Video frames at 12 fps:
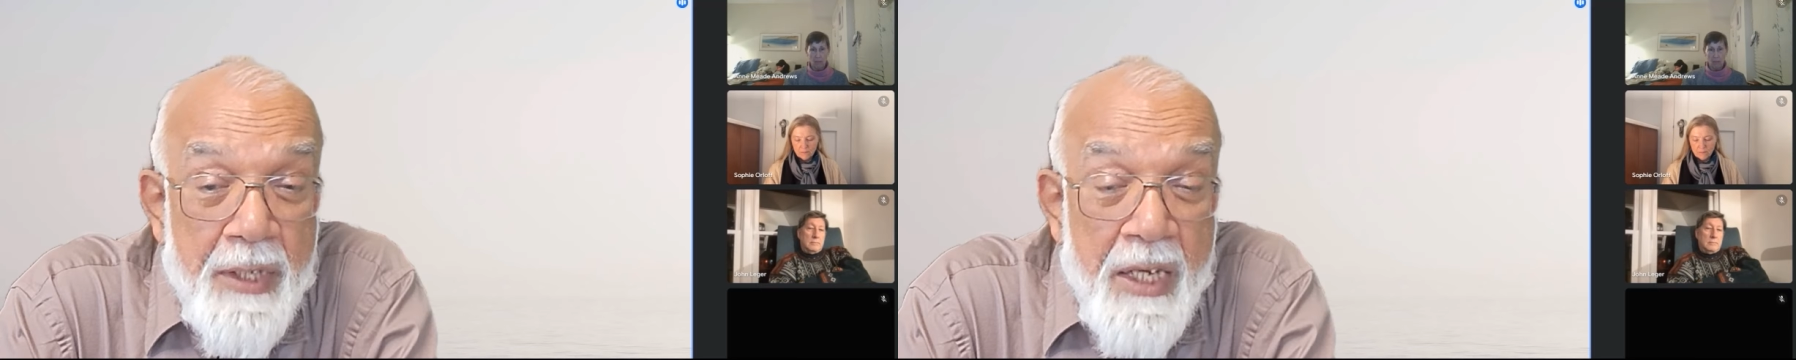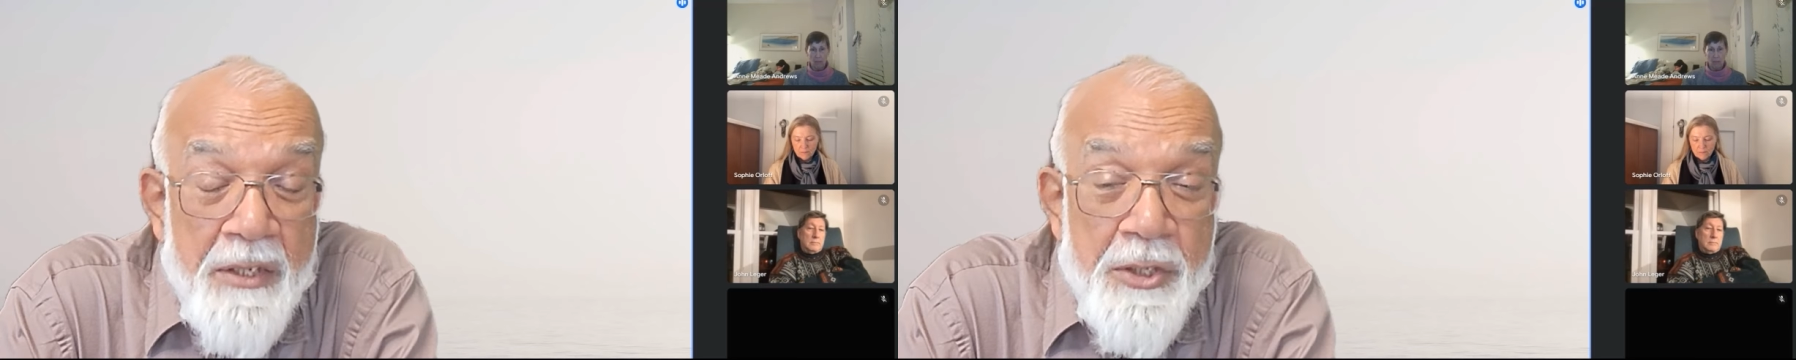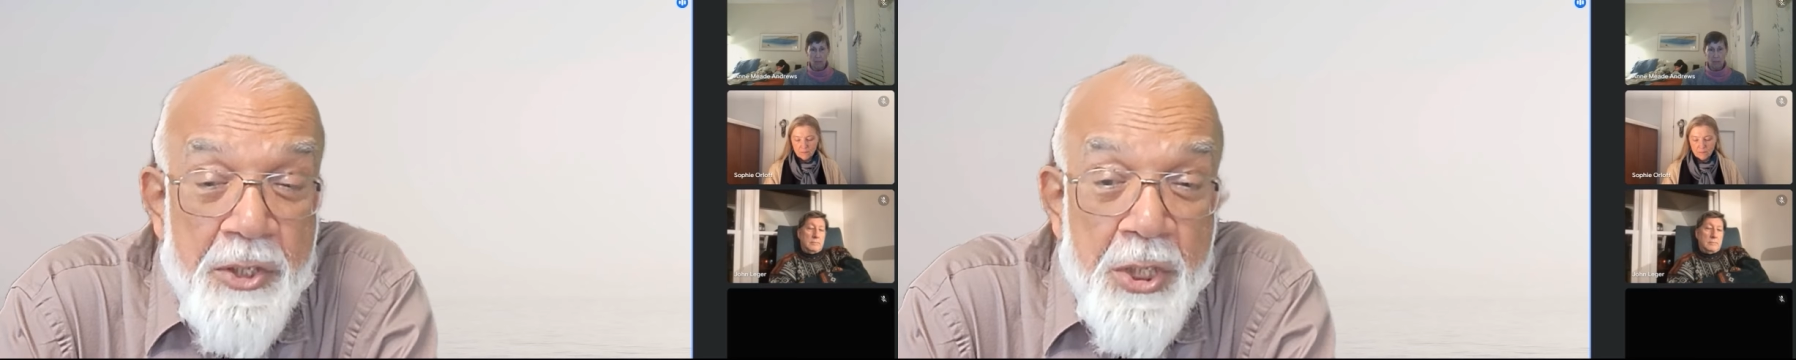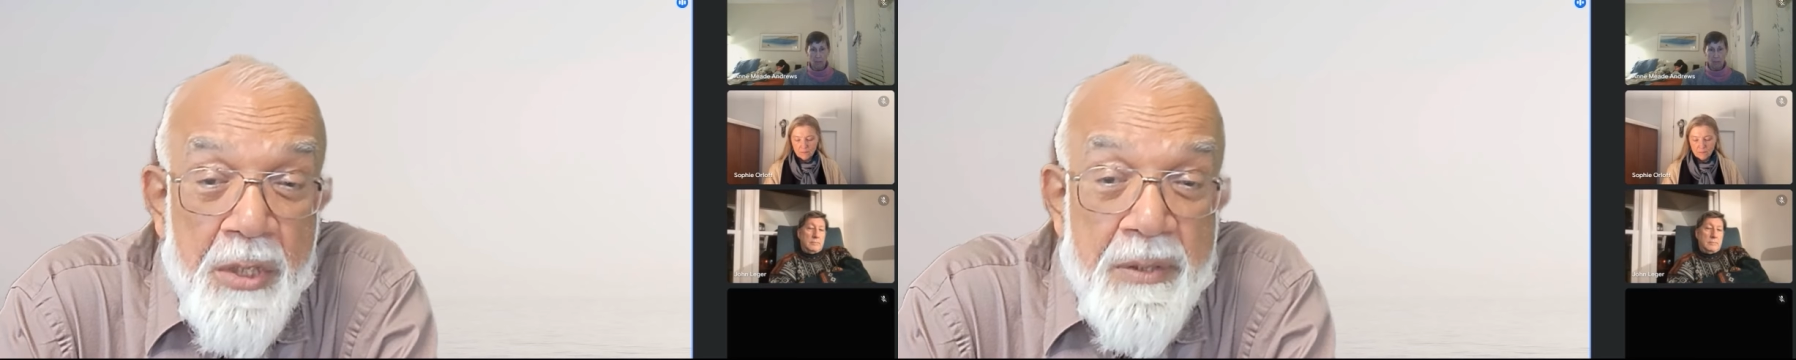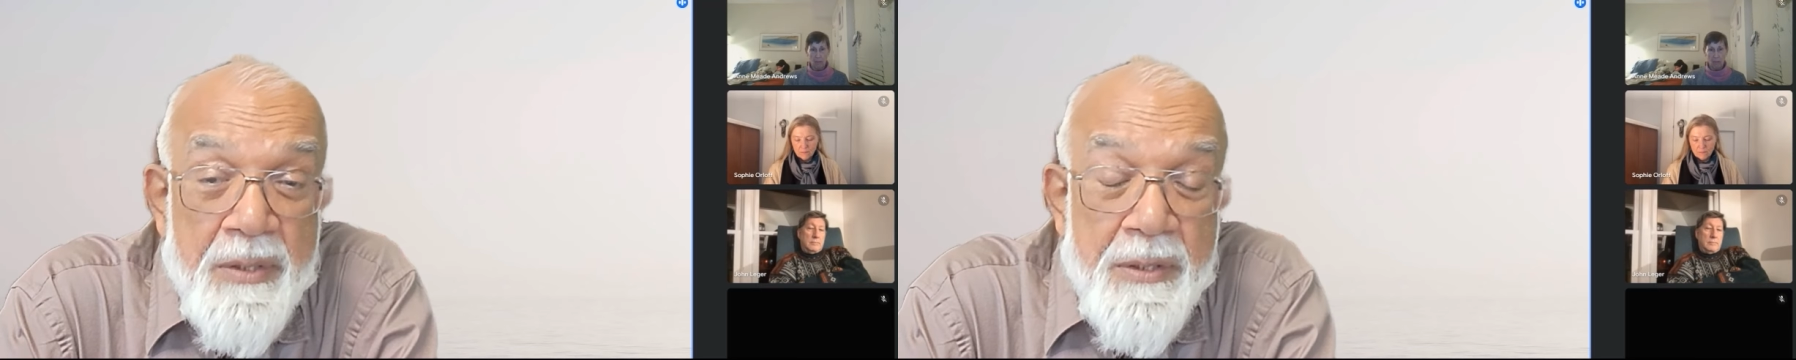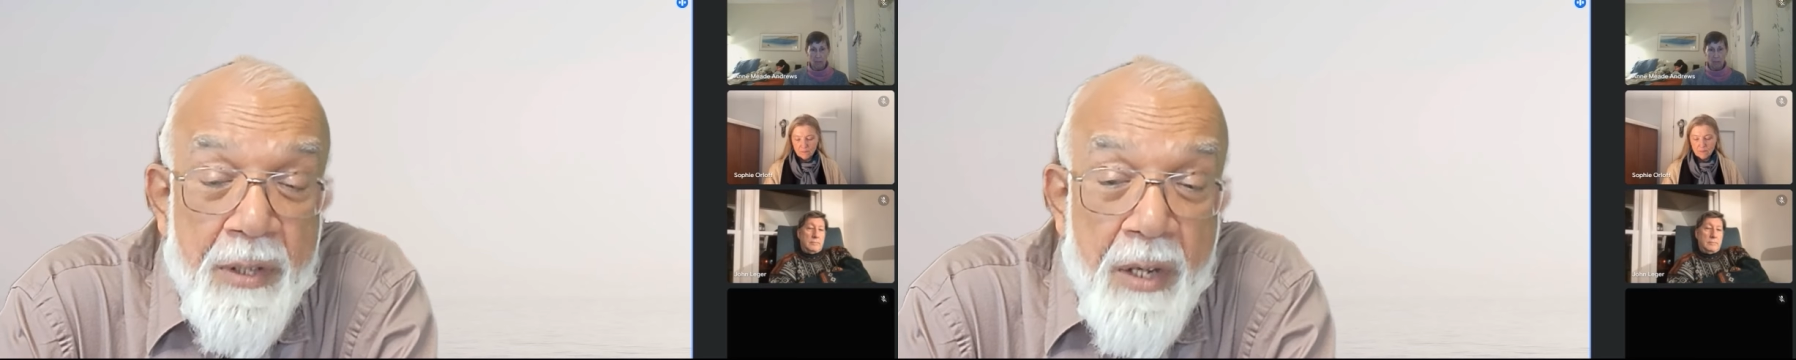then she
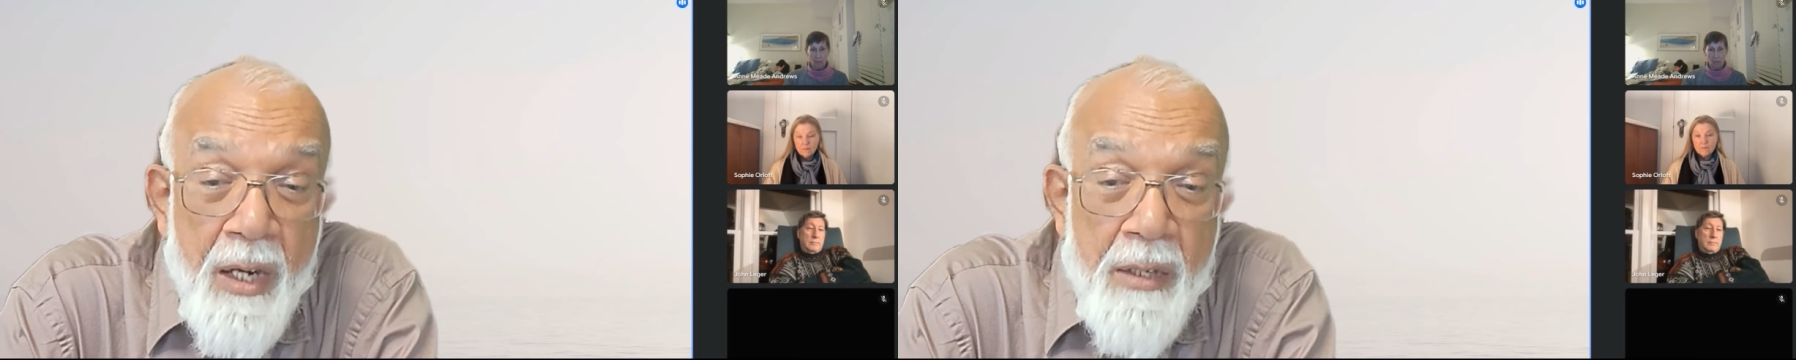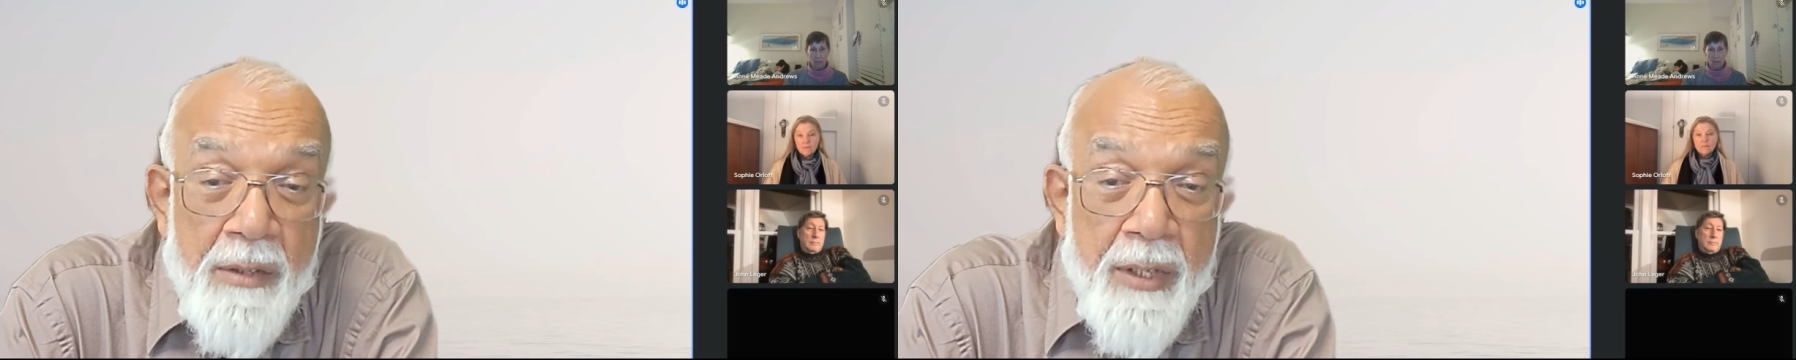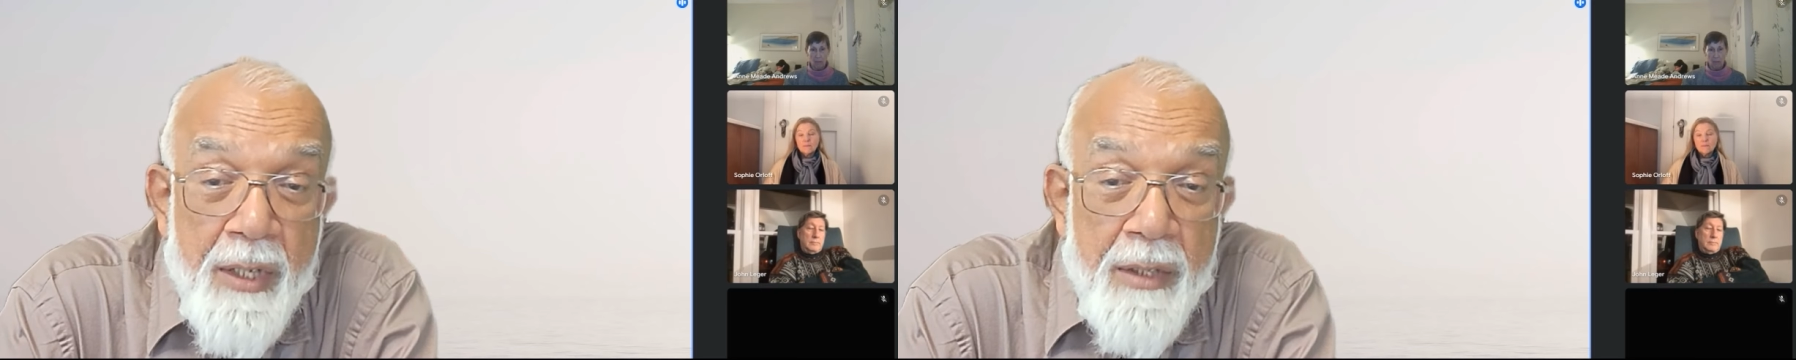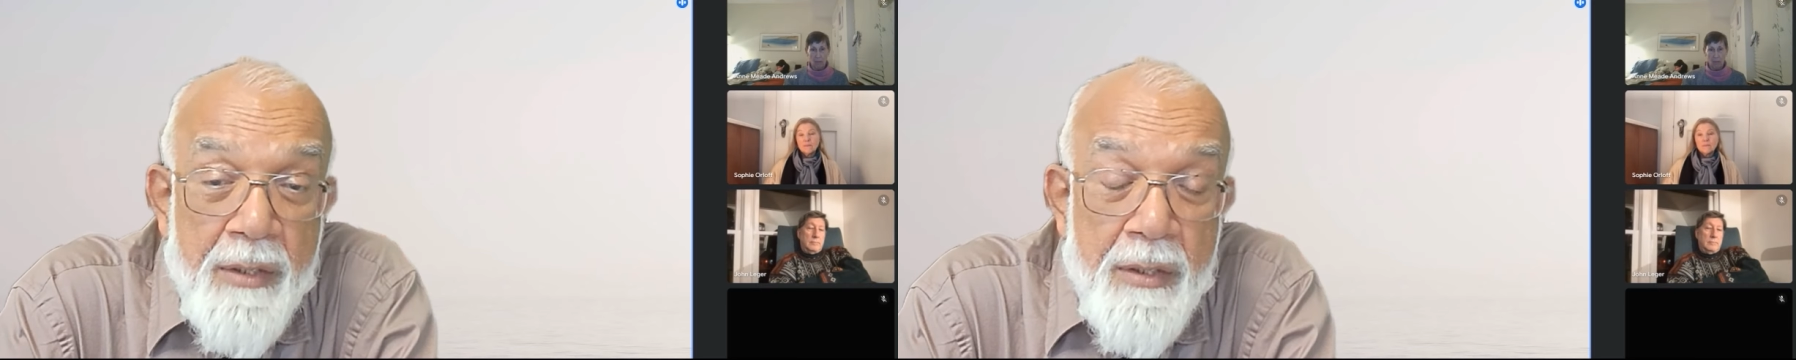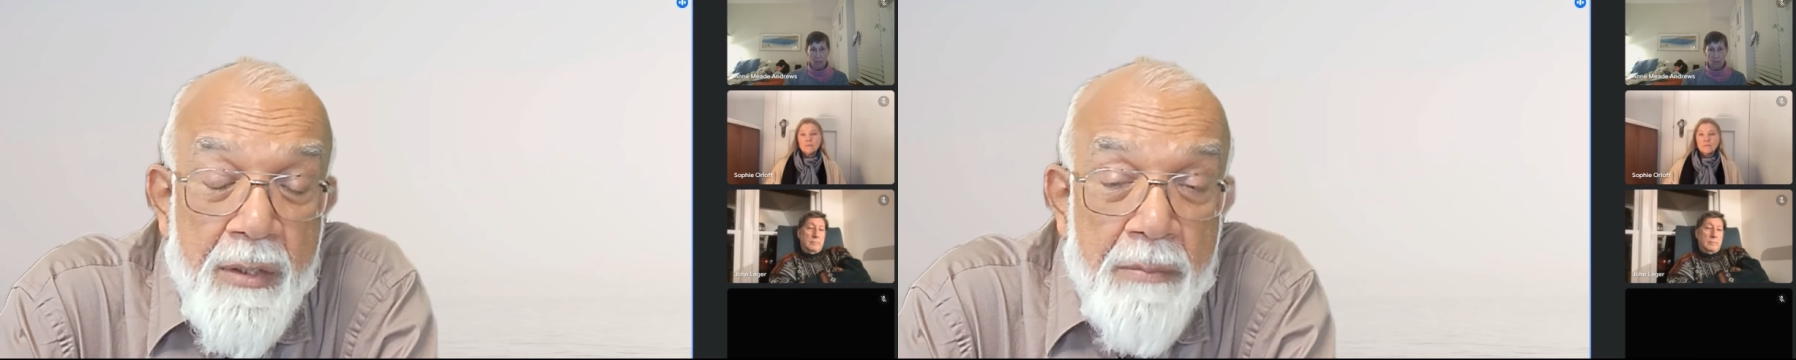started